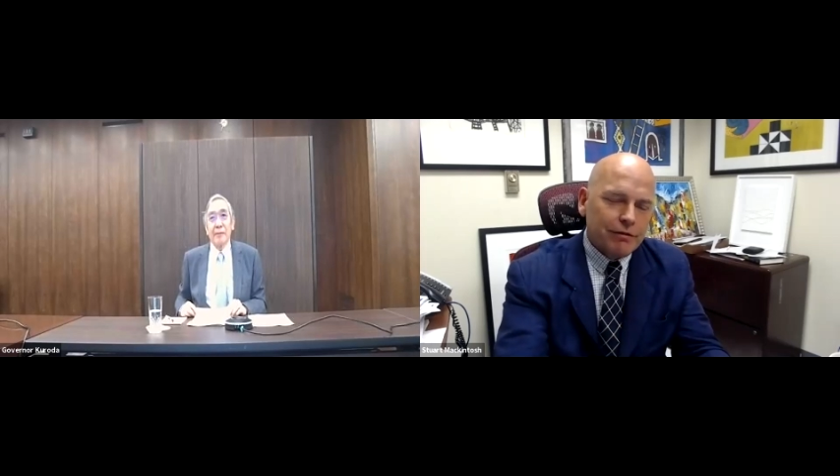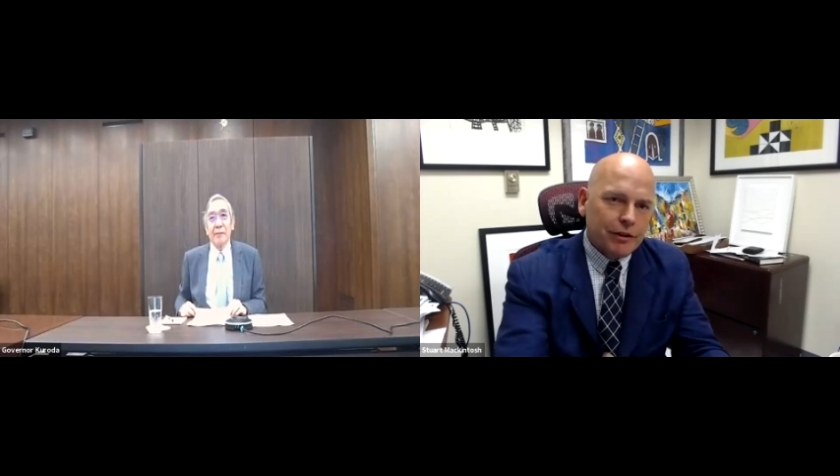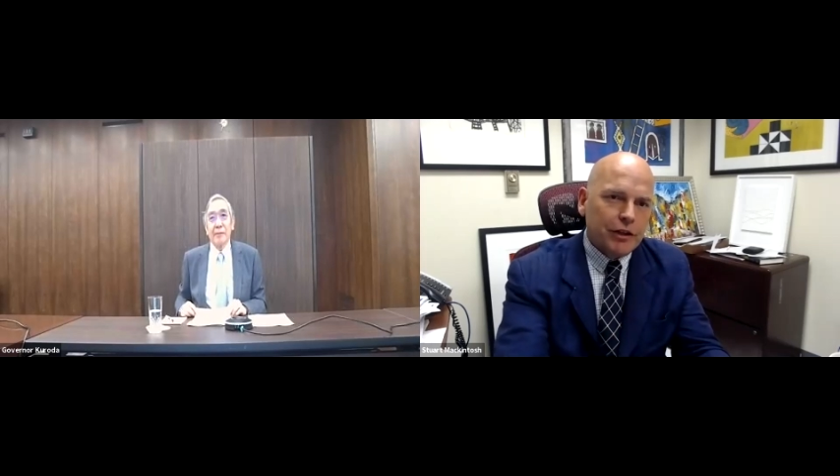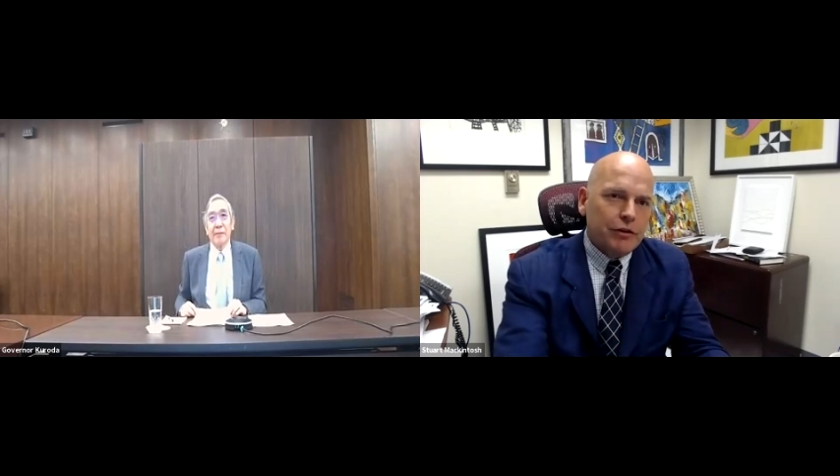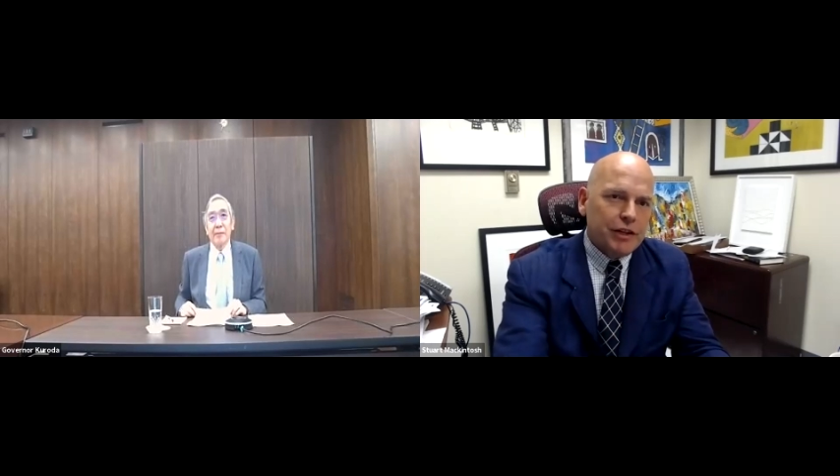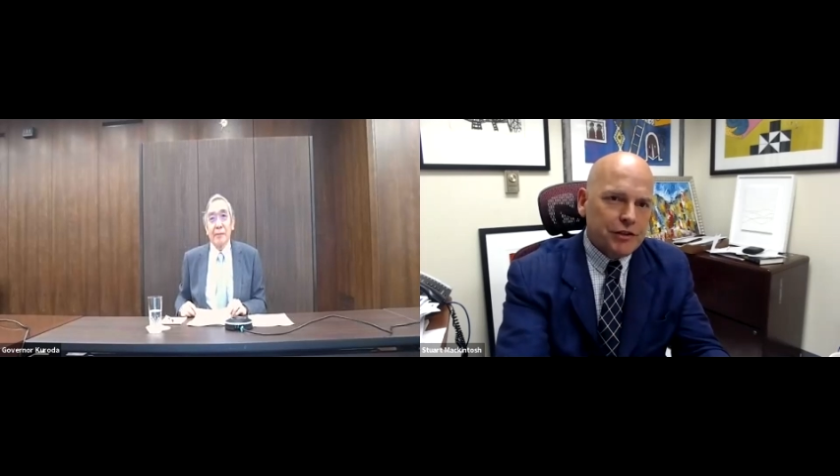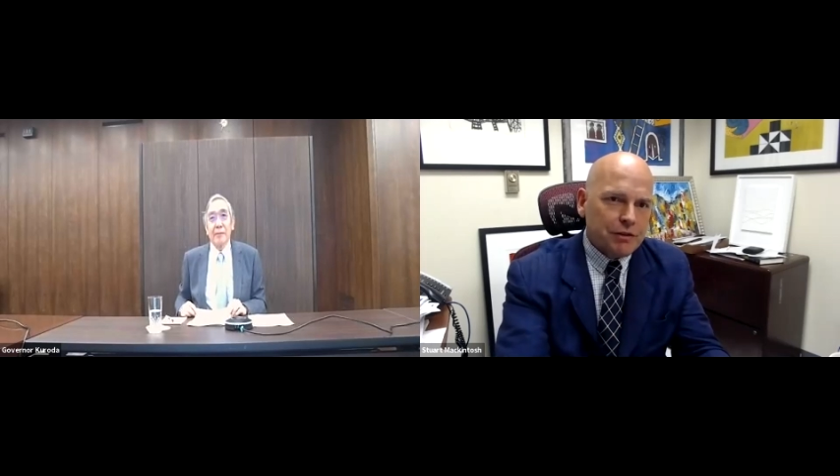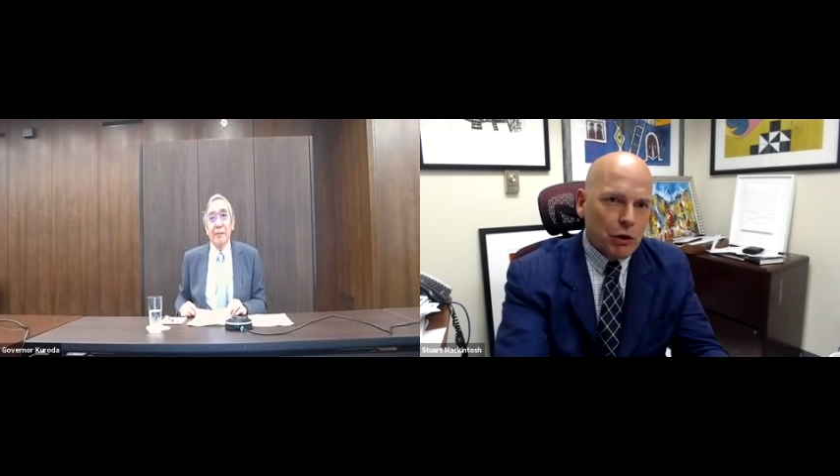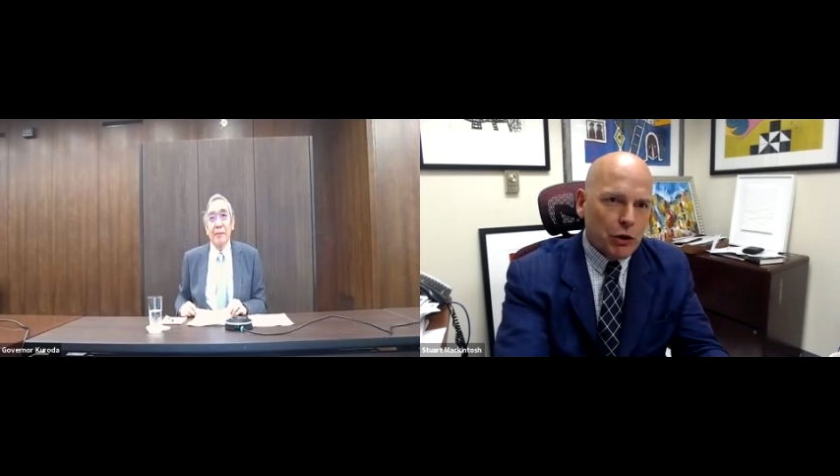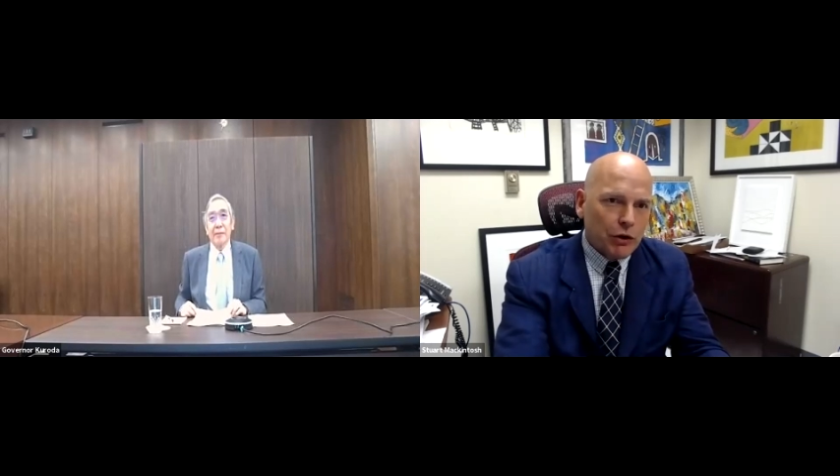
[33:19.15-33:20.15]
for the green
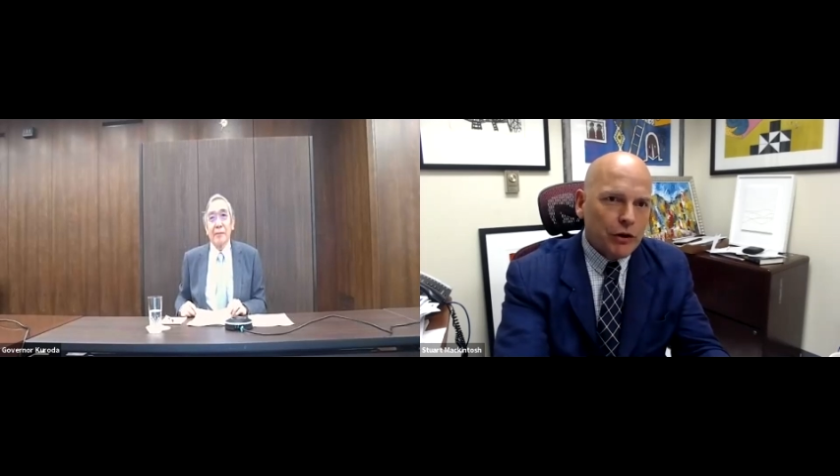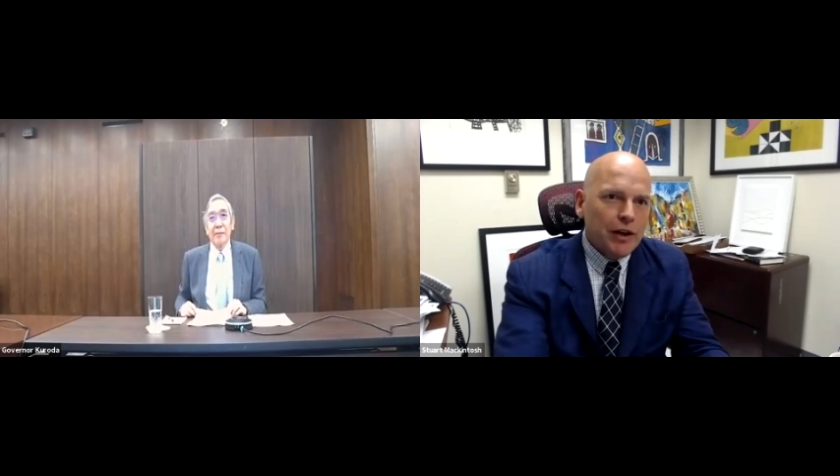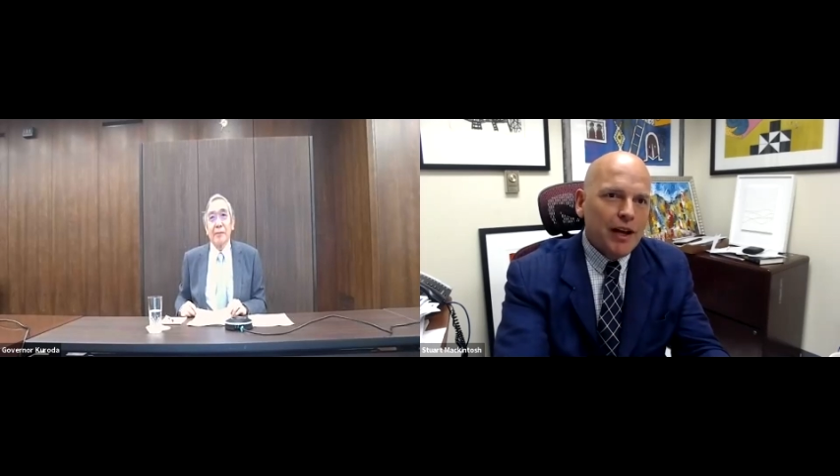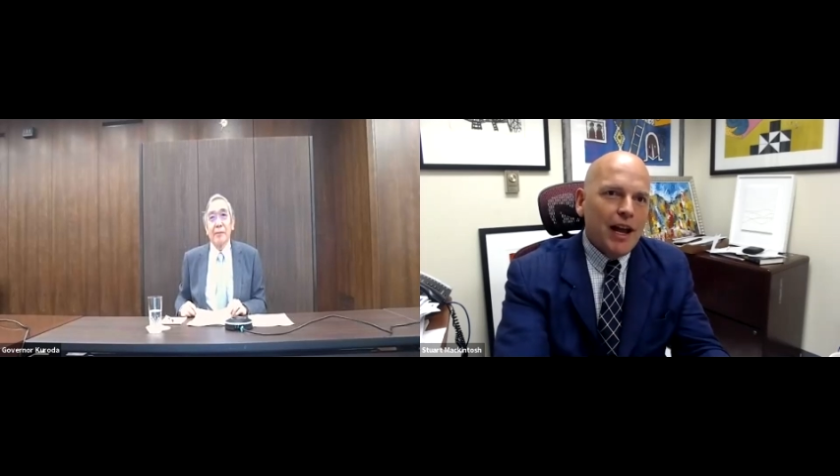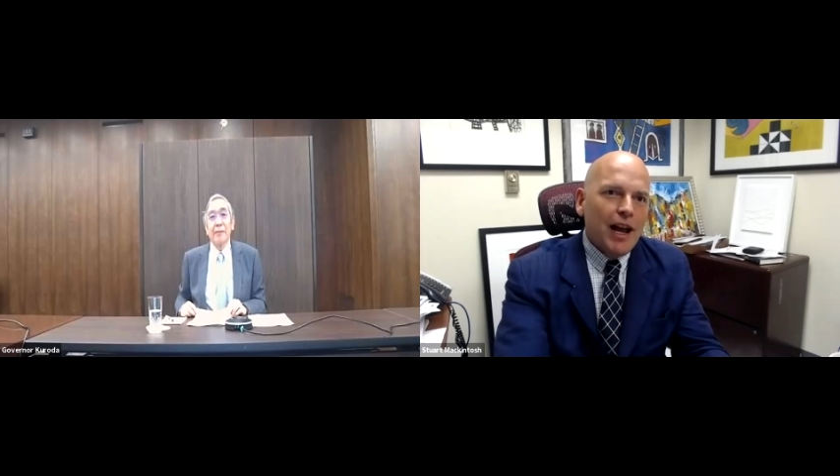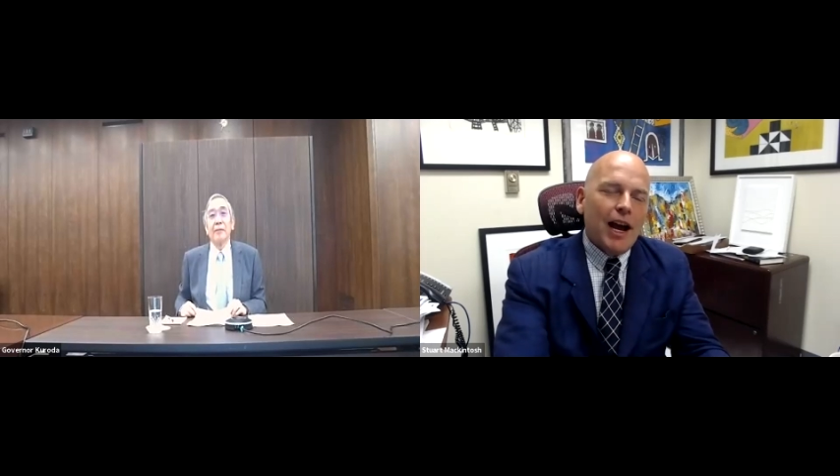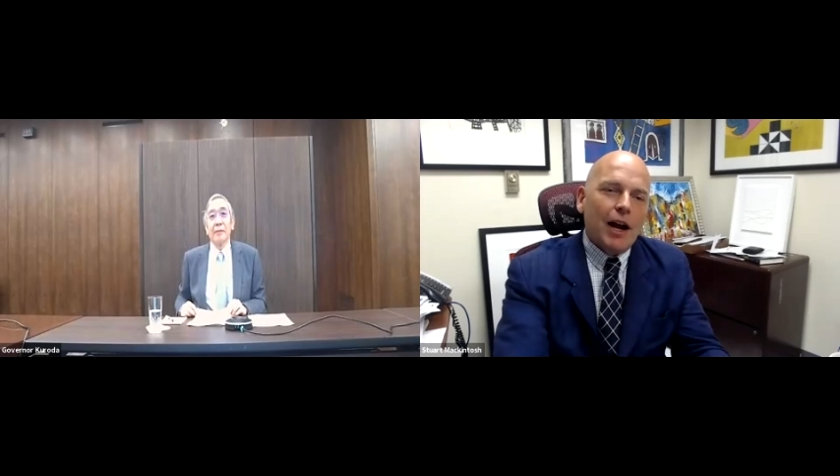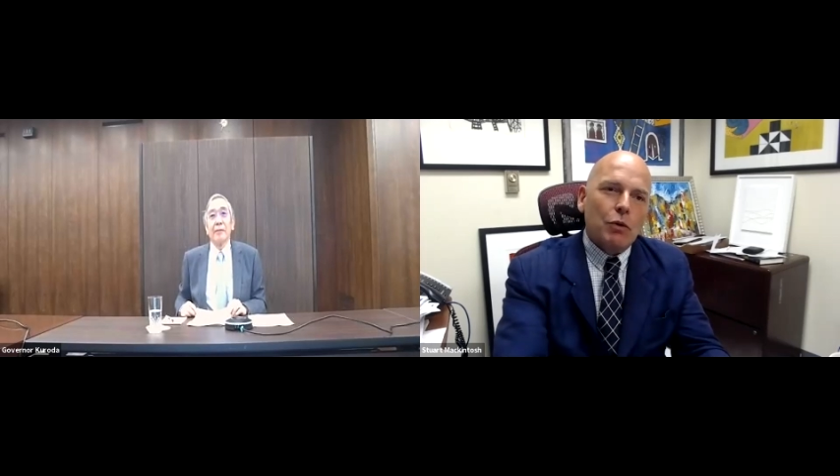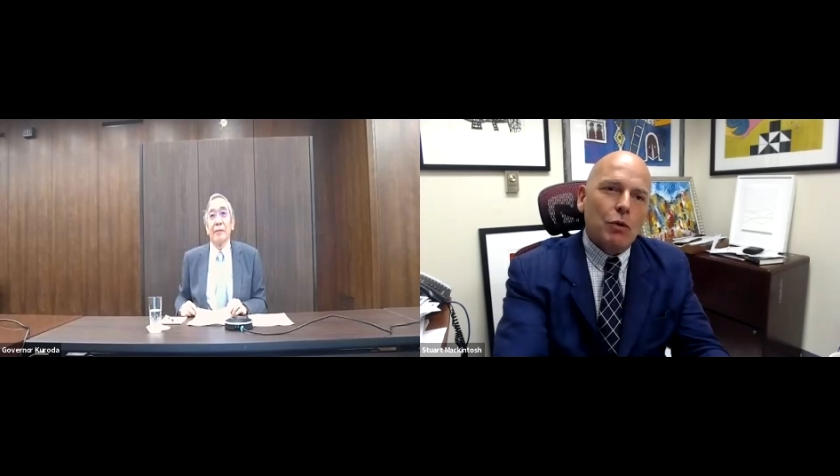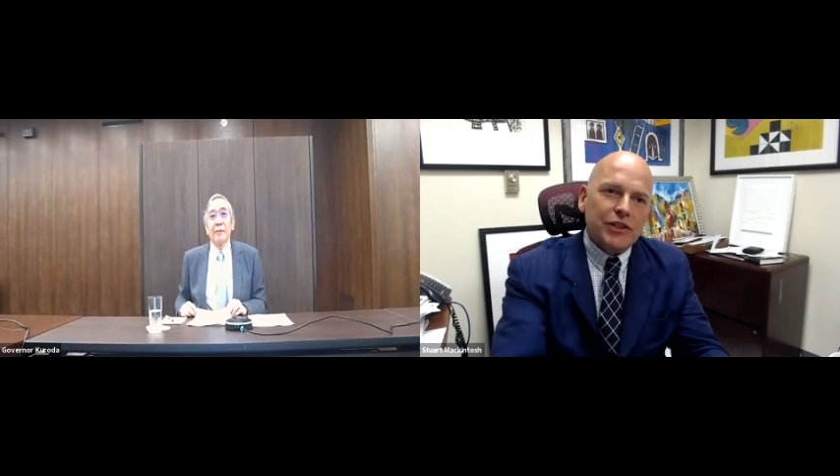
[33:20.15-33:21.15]
tomorrow. I
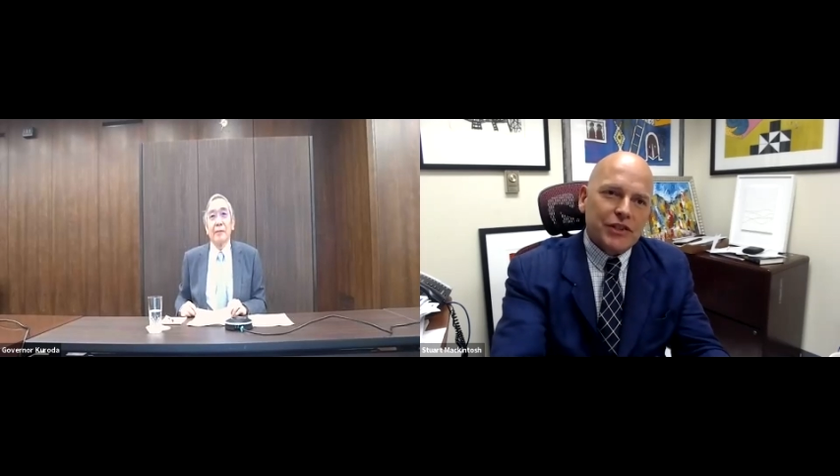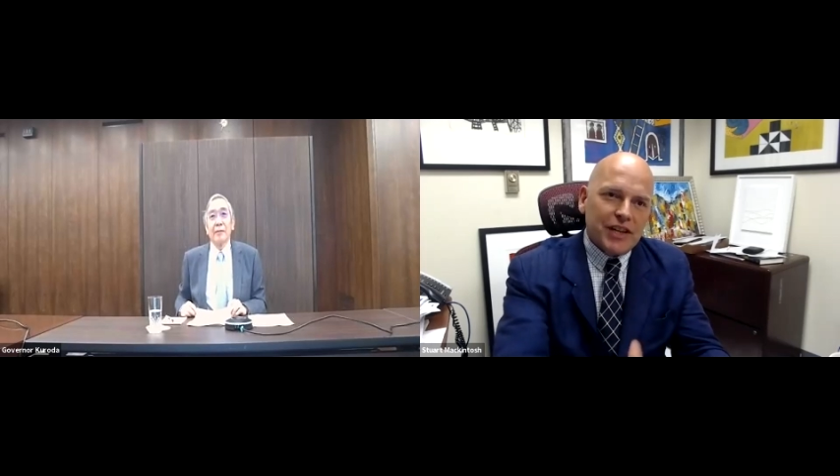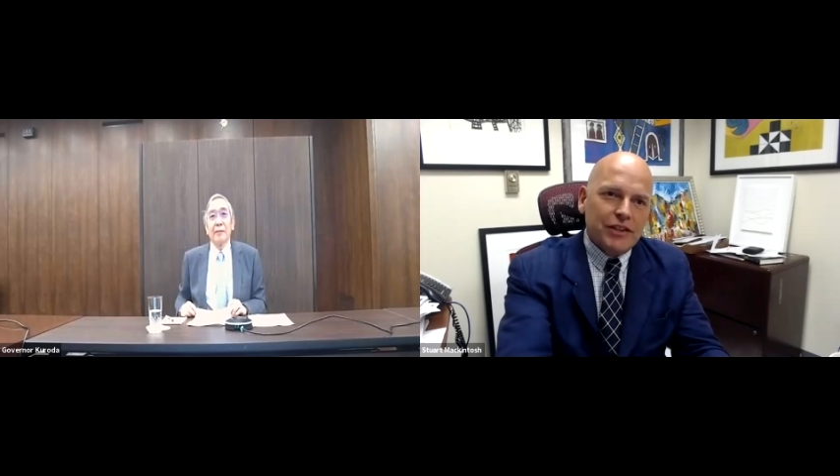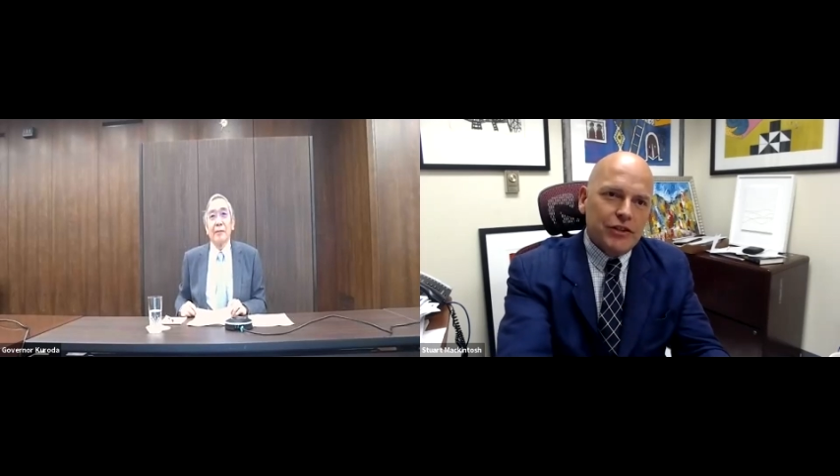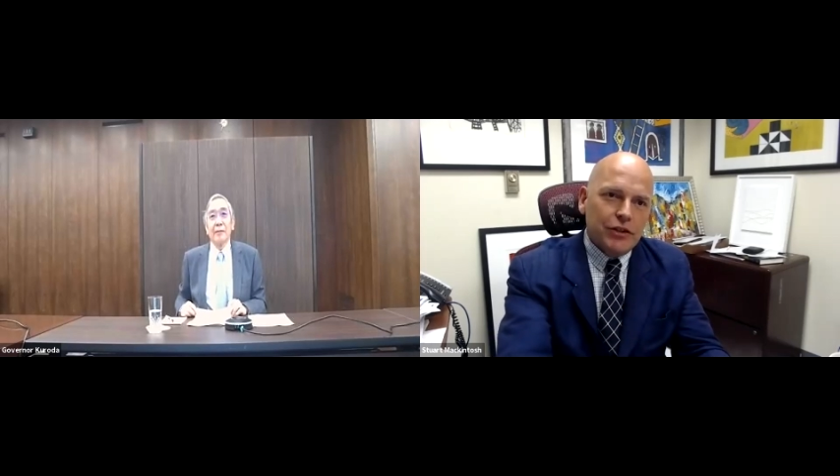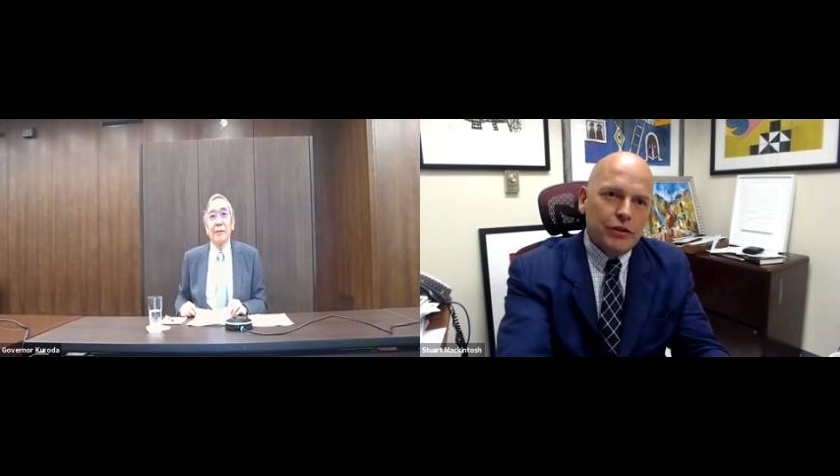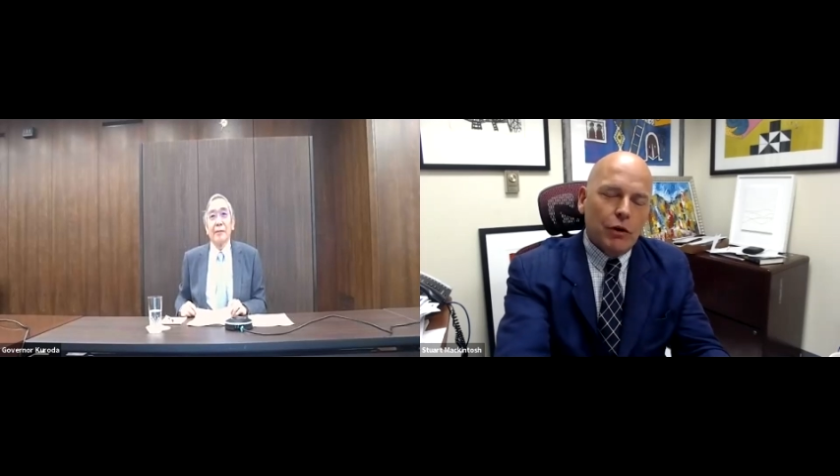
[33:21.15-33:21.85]
want to send you,